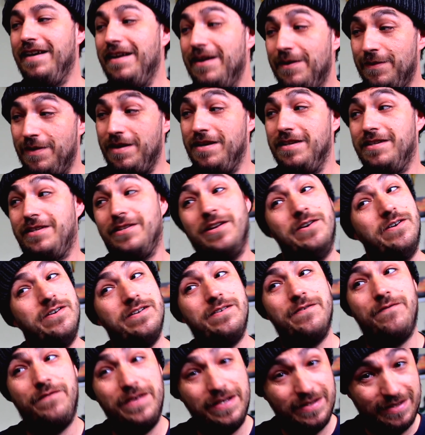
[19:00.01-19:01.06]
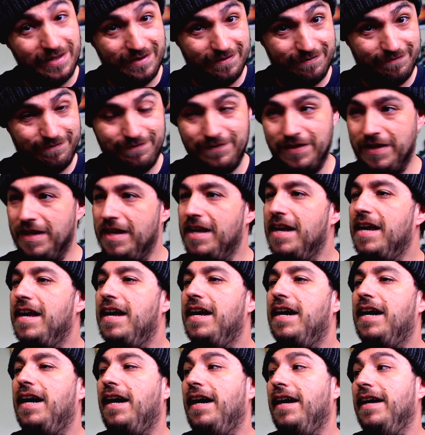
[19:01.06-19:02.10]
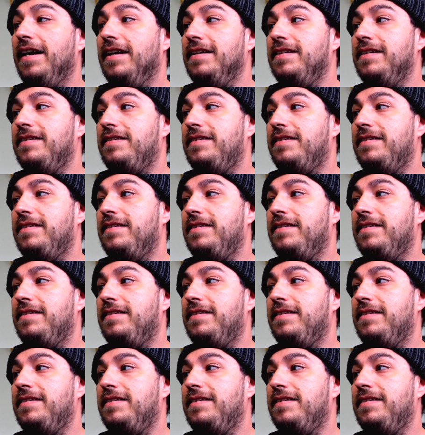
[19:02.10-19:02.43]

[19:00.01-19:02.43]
when I started to feel it. I